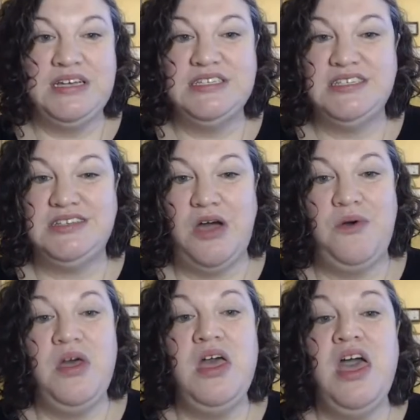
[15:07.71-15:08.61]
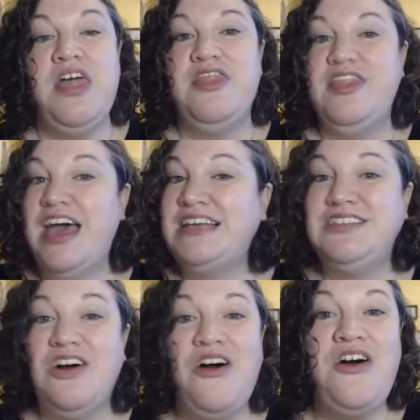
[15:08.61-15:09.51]
So
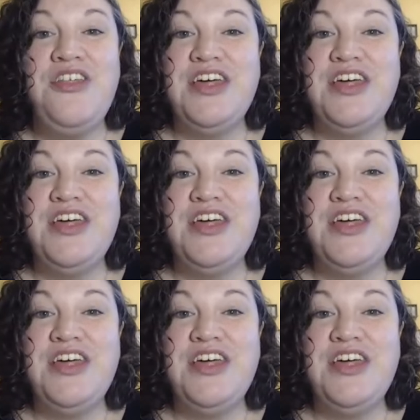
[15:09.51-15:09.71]
that's all